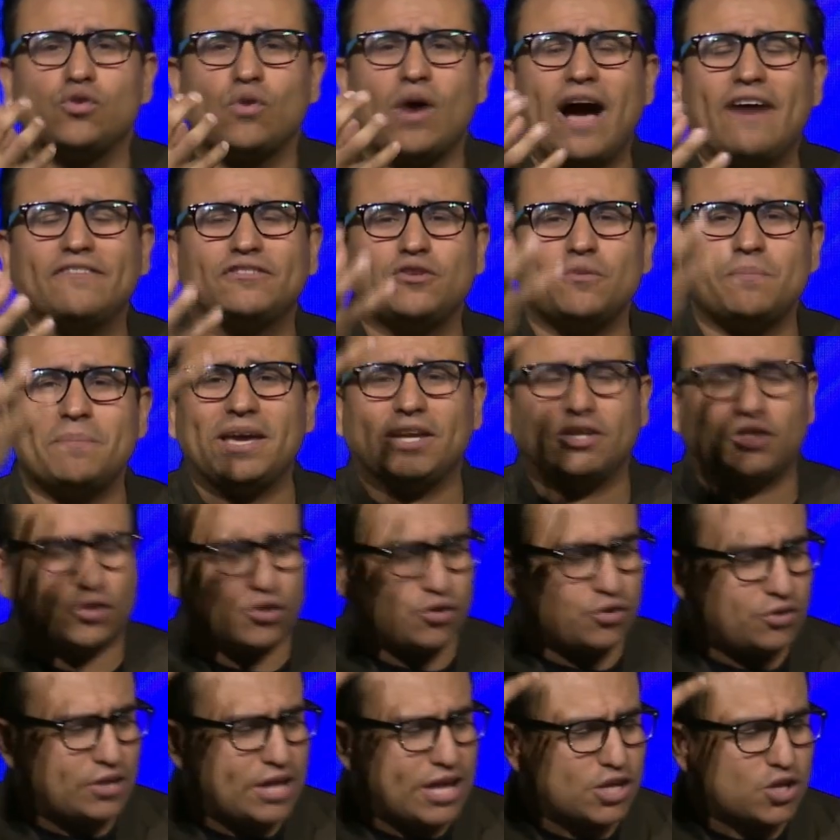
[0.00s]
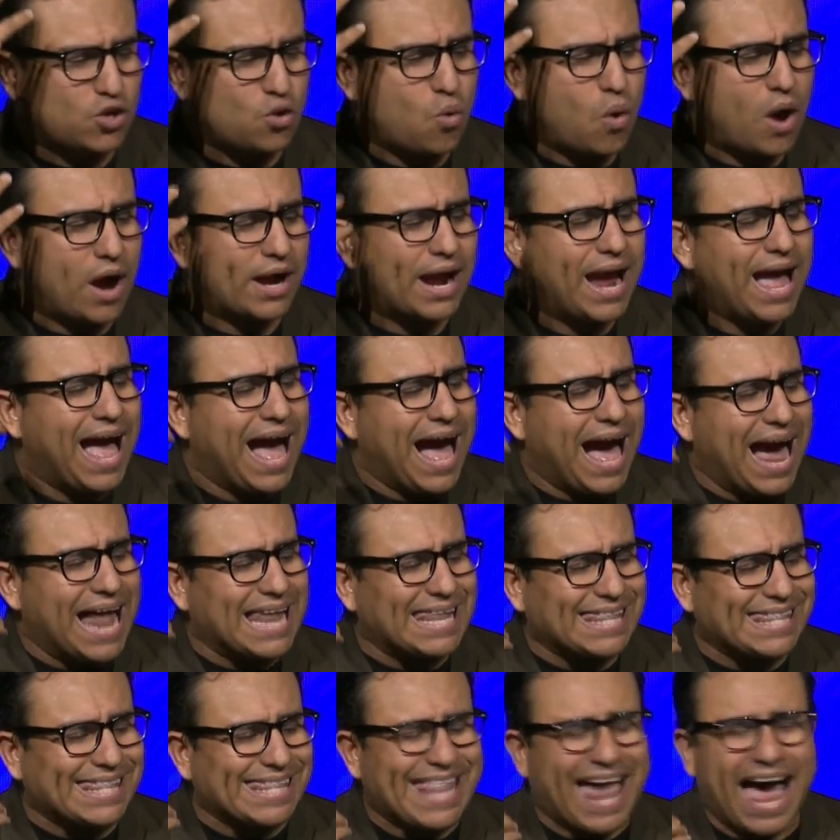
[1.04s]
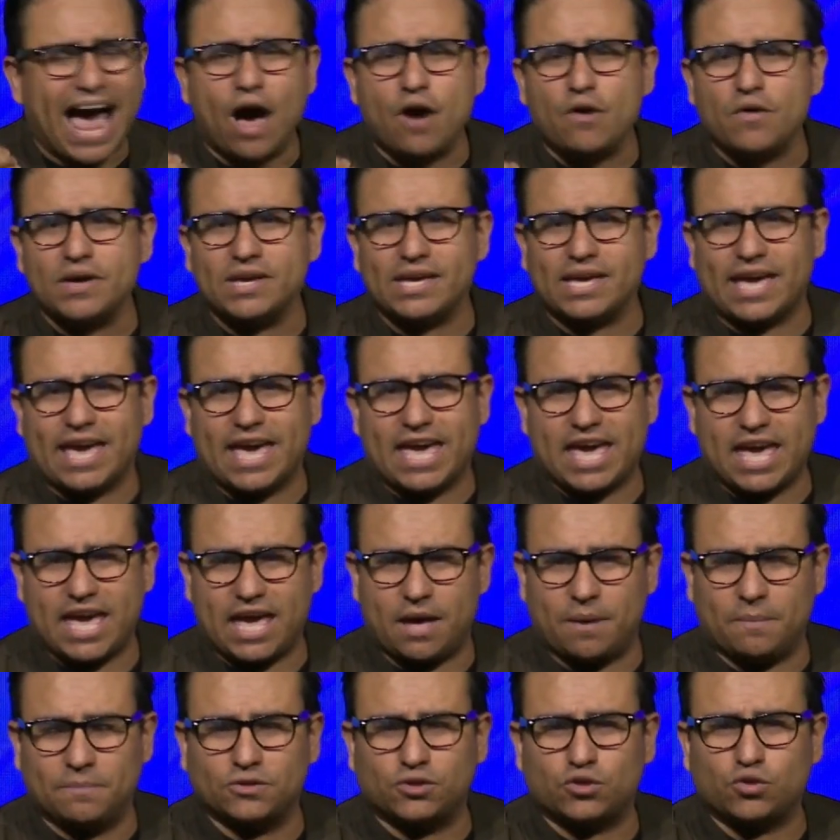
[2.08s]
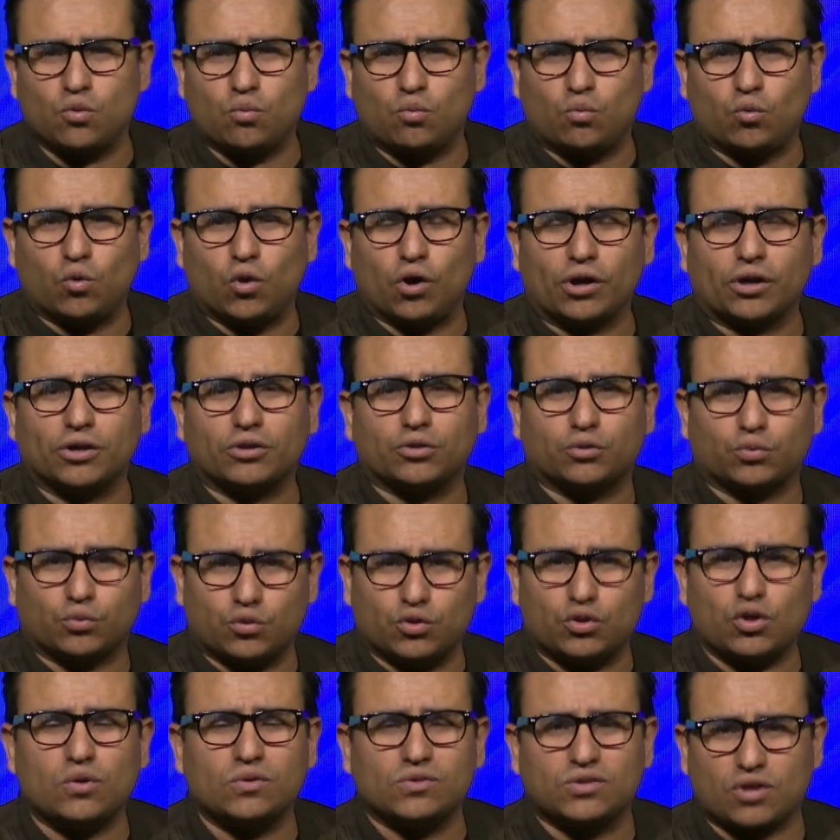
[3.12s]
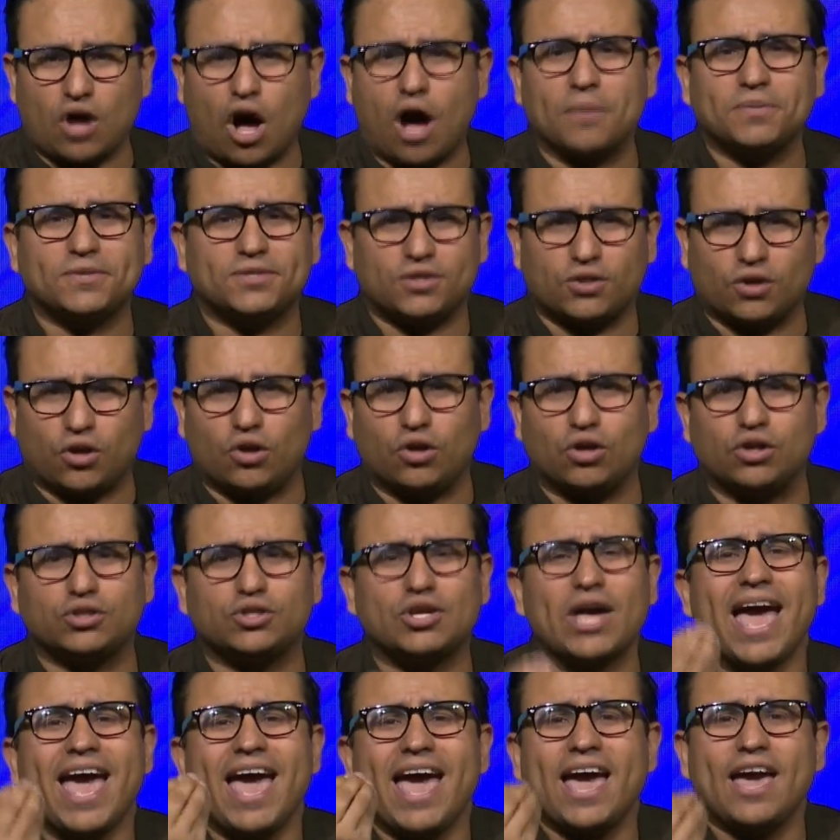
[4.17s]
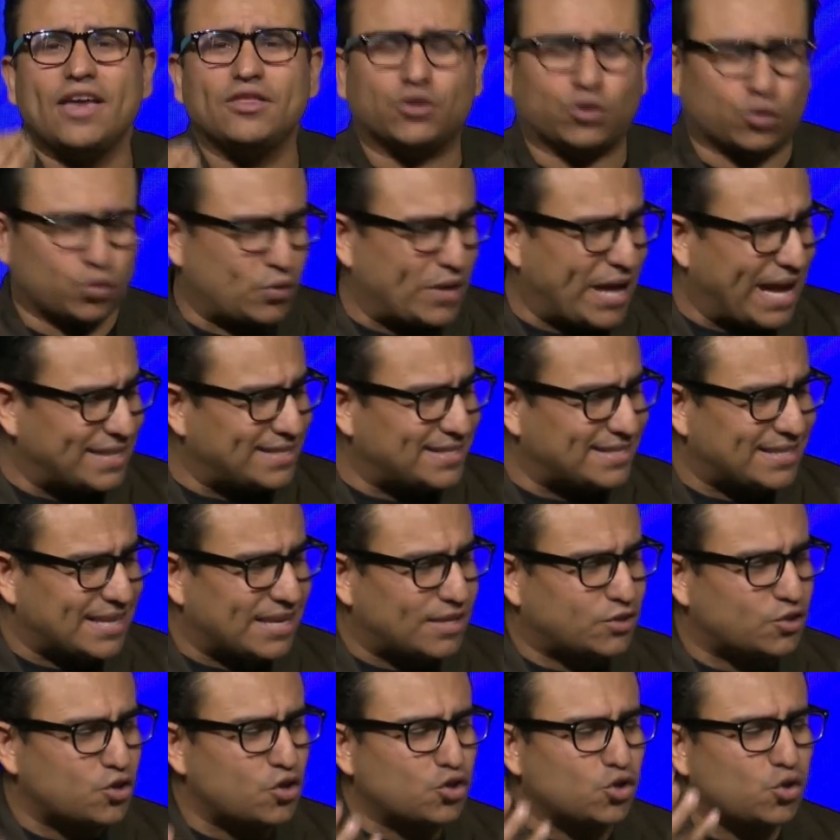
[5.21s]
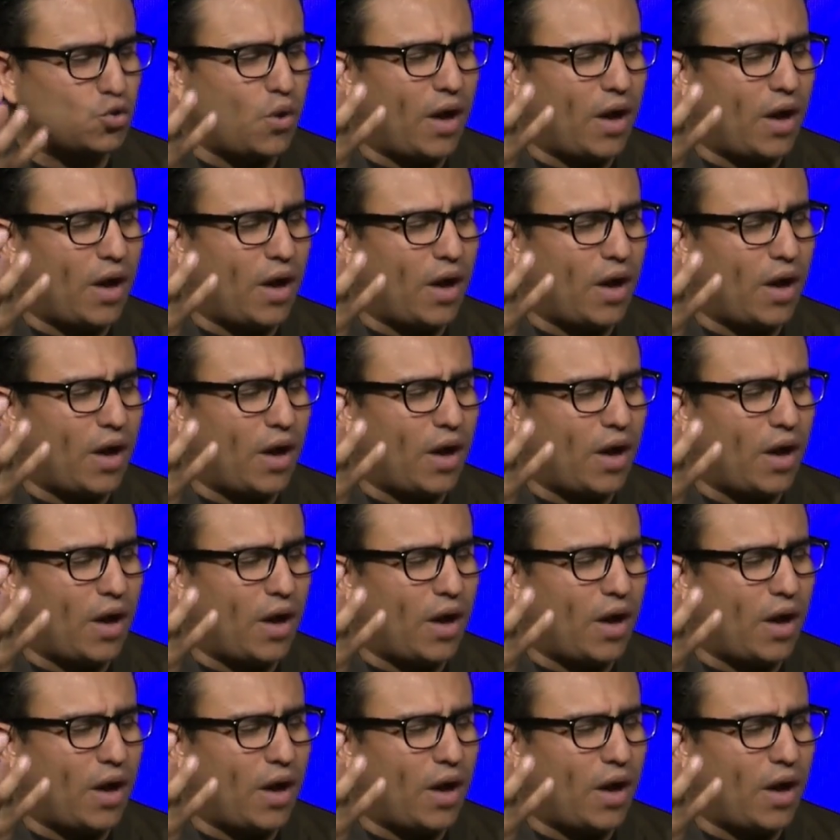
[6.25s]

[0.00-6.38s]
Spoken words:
You have to make sure that you are allowing him to work through those obstacles and through that season.